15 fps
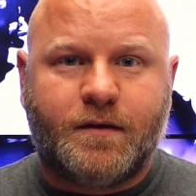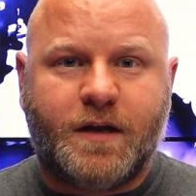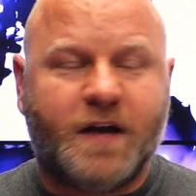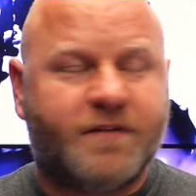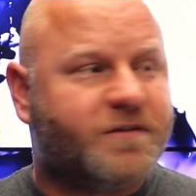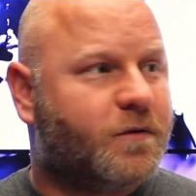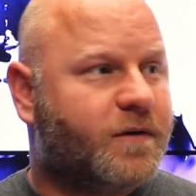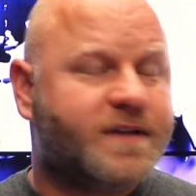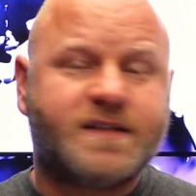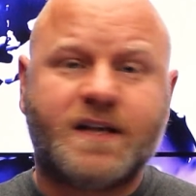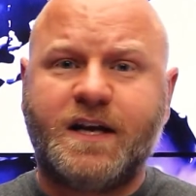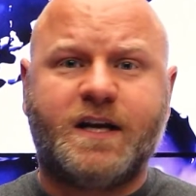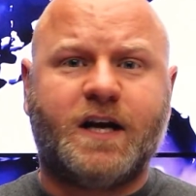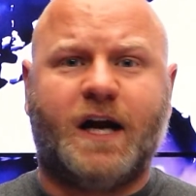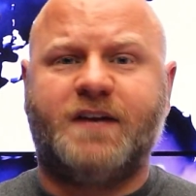If there is
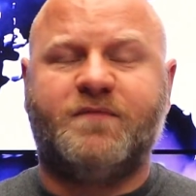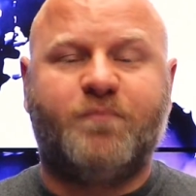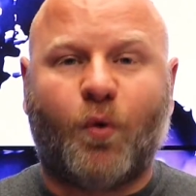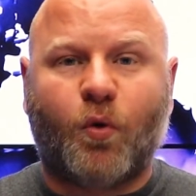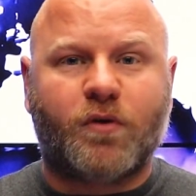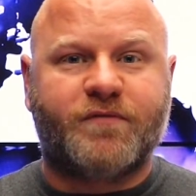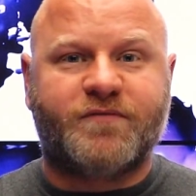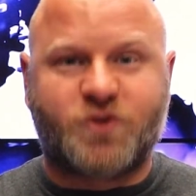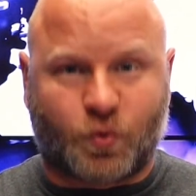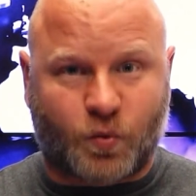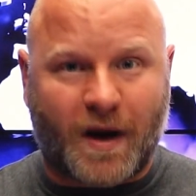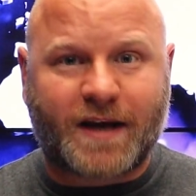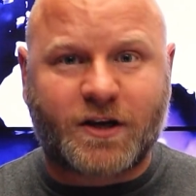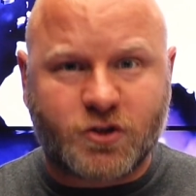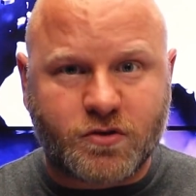any kind of board of
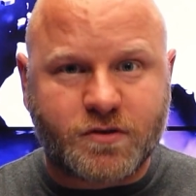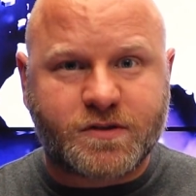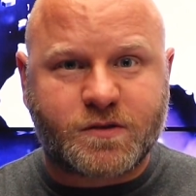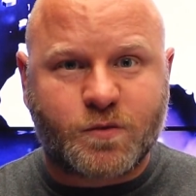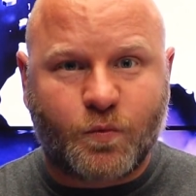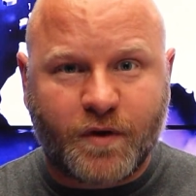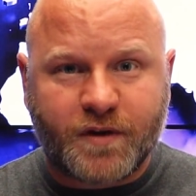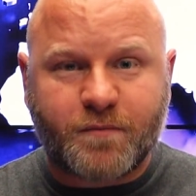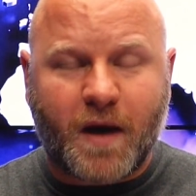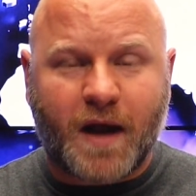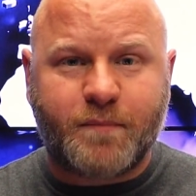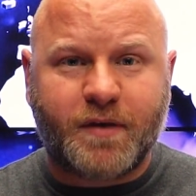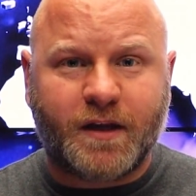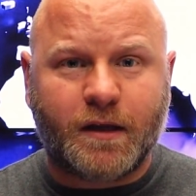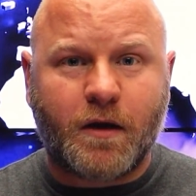directors with
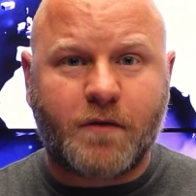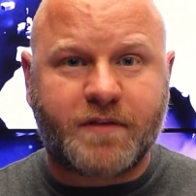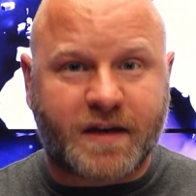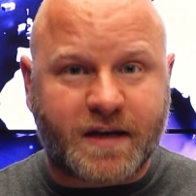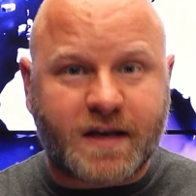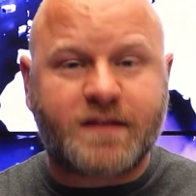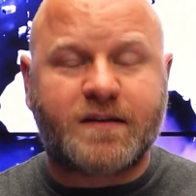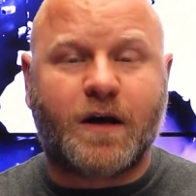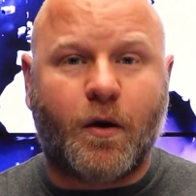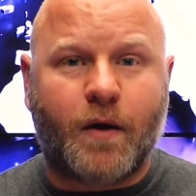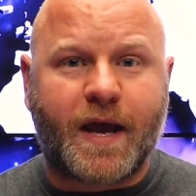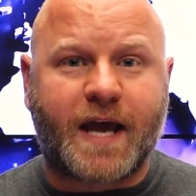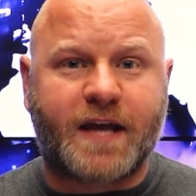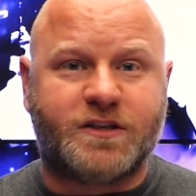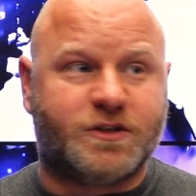MyPillow, they need to go
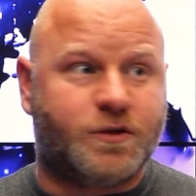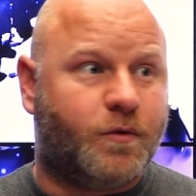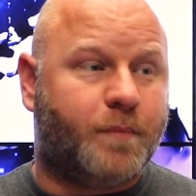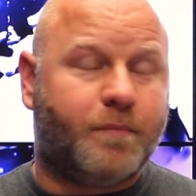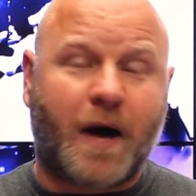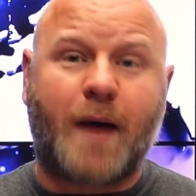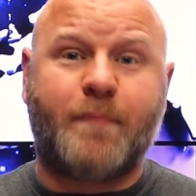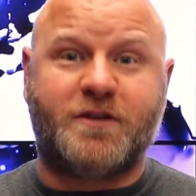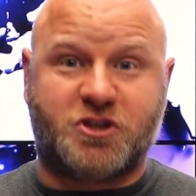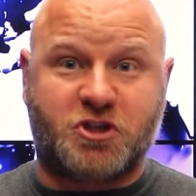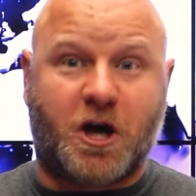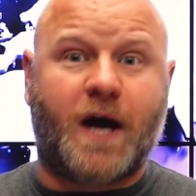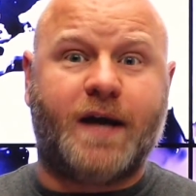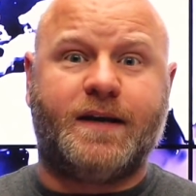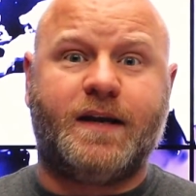ahead and do a Papa
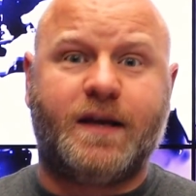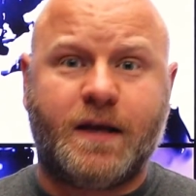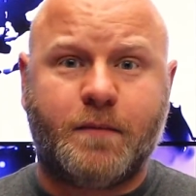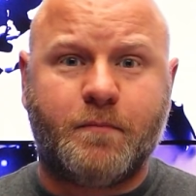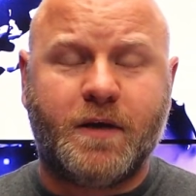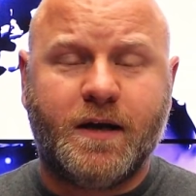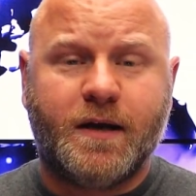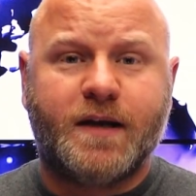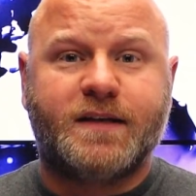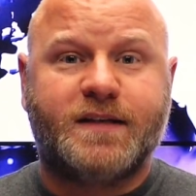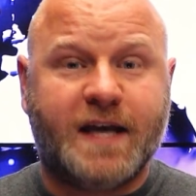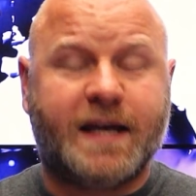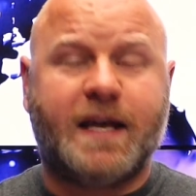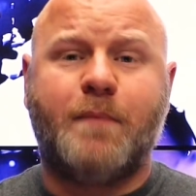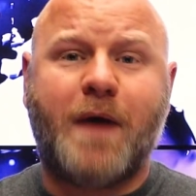John to him,
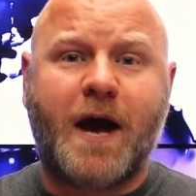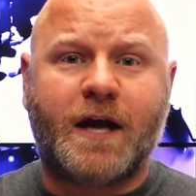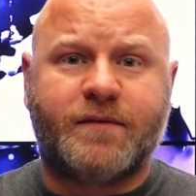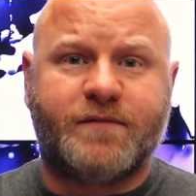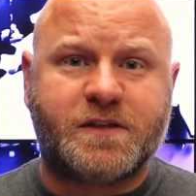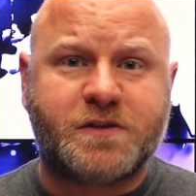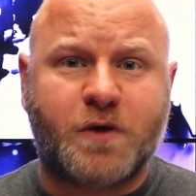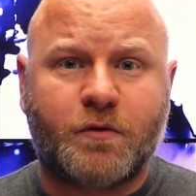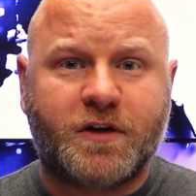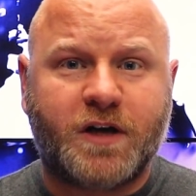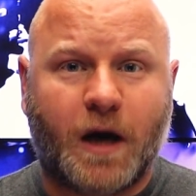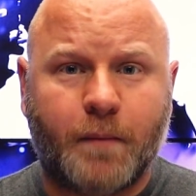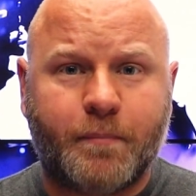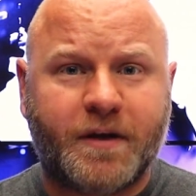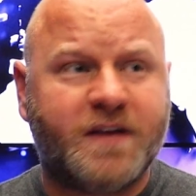kick him out of his own
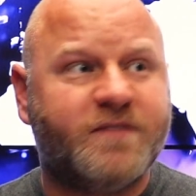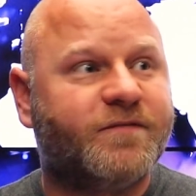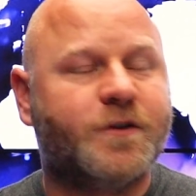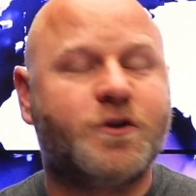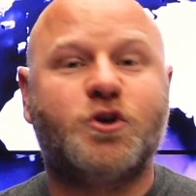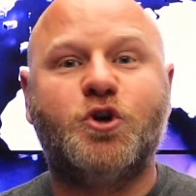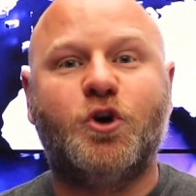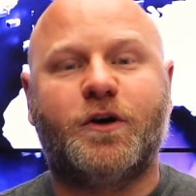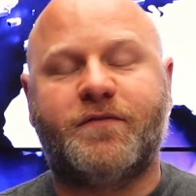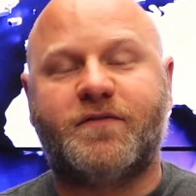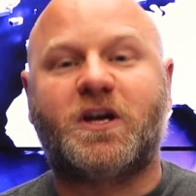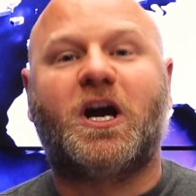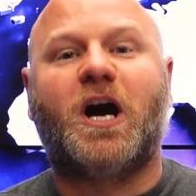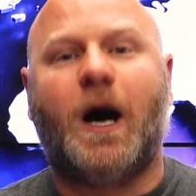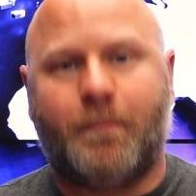company for the good of
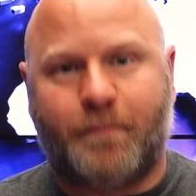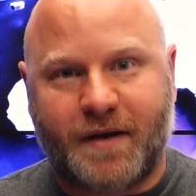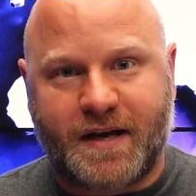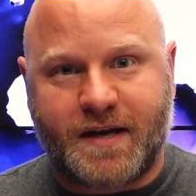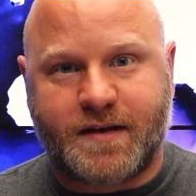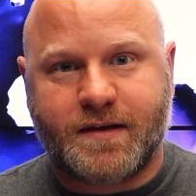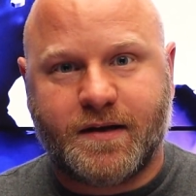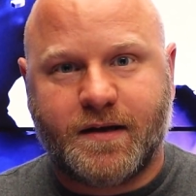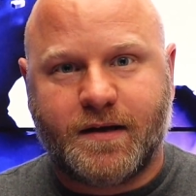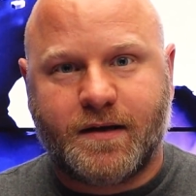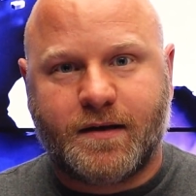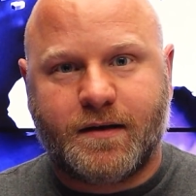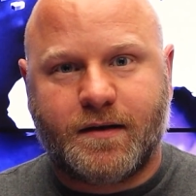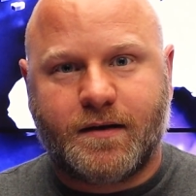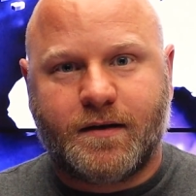the company.
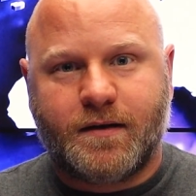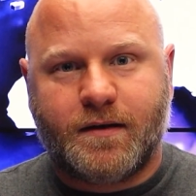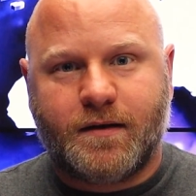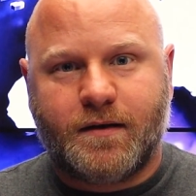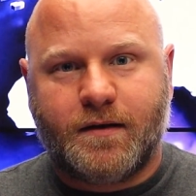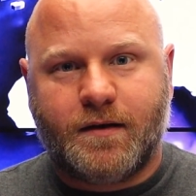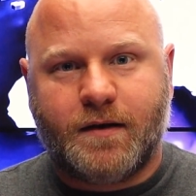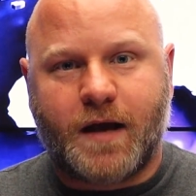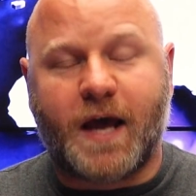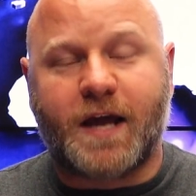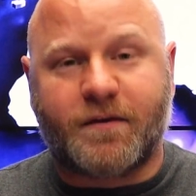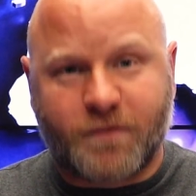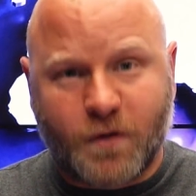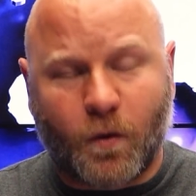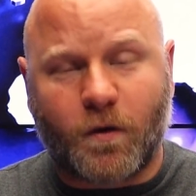And
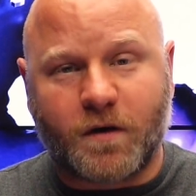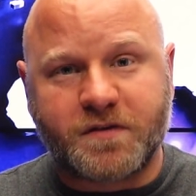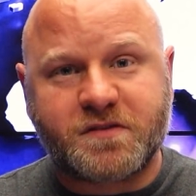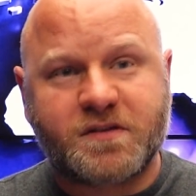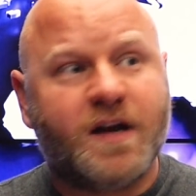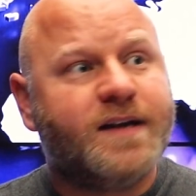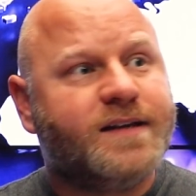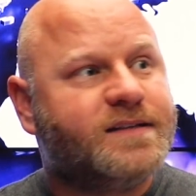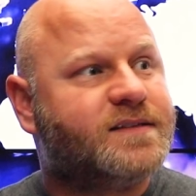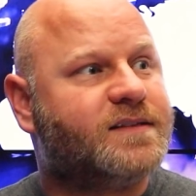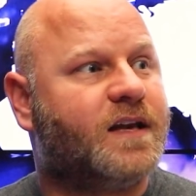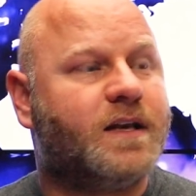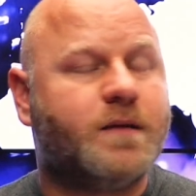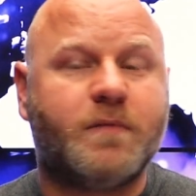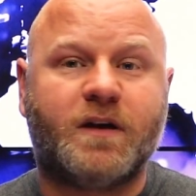of course,
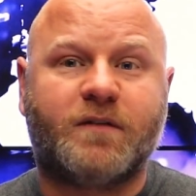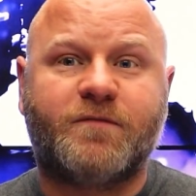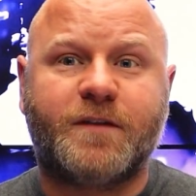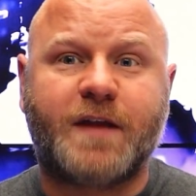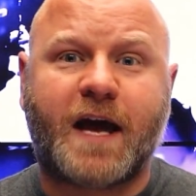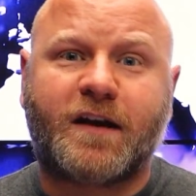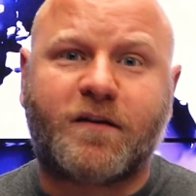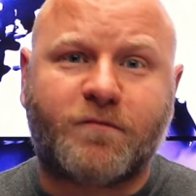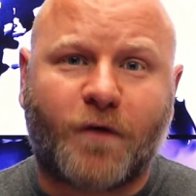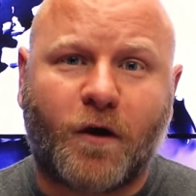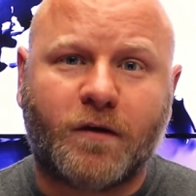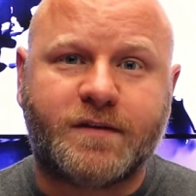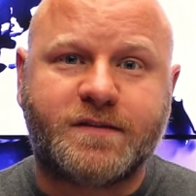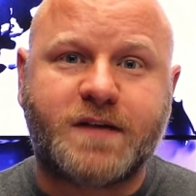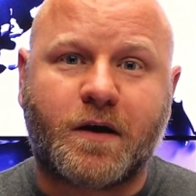send him in for that
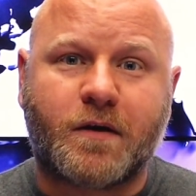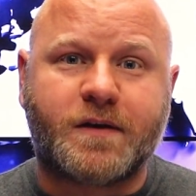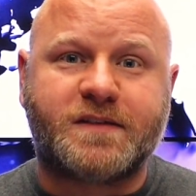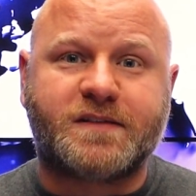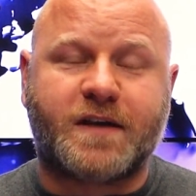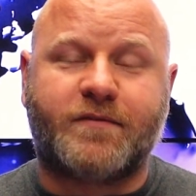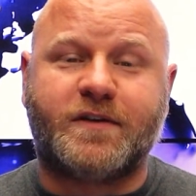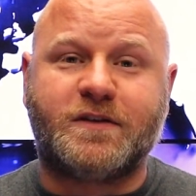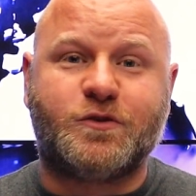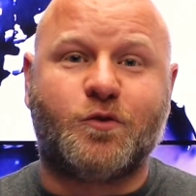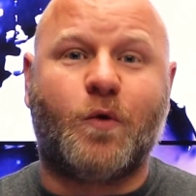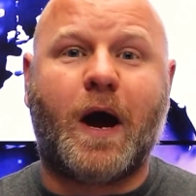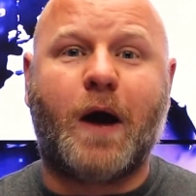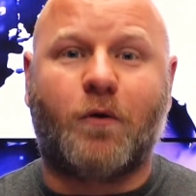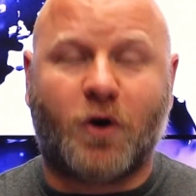involuntary
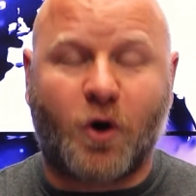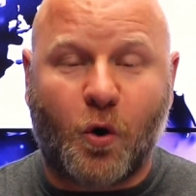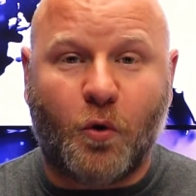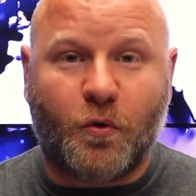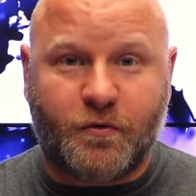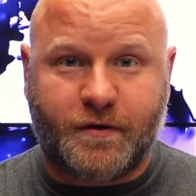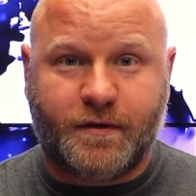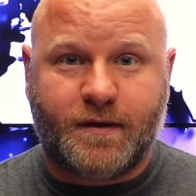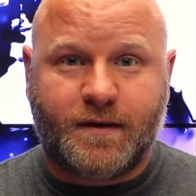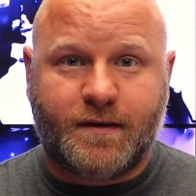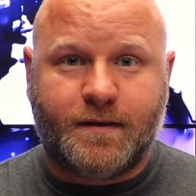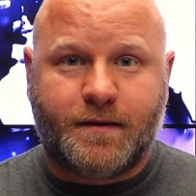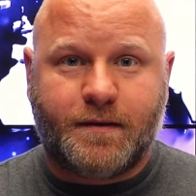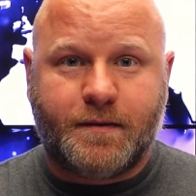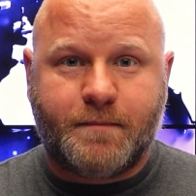72-hour hold.
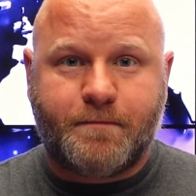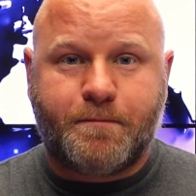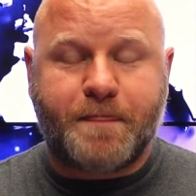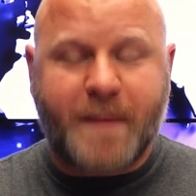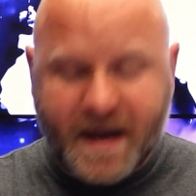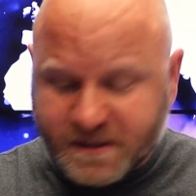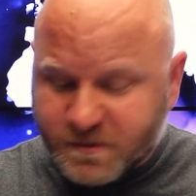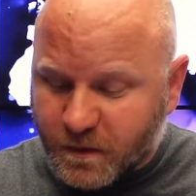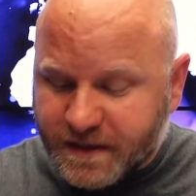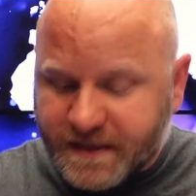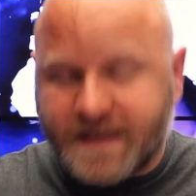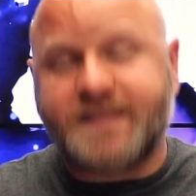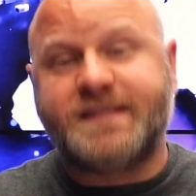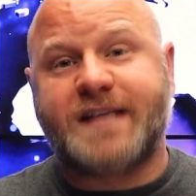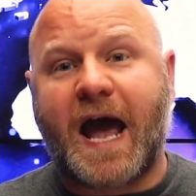That's what
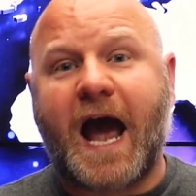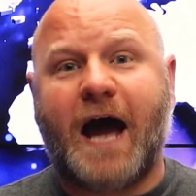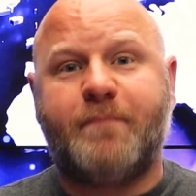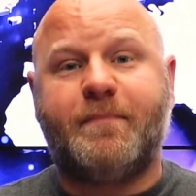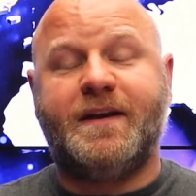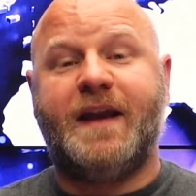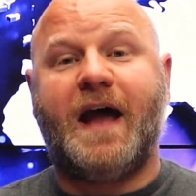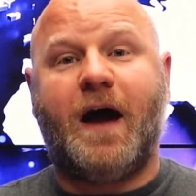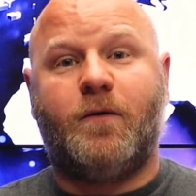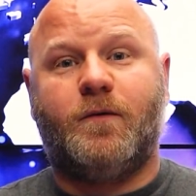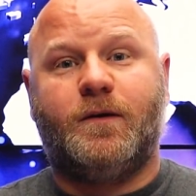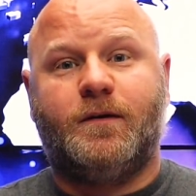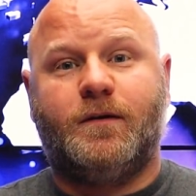needs to happen now.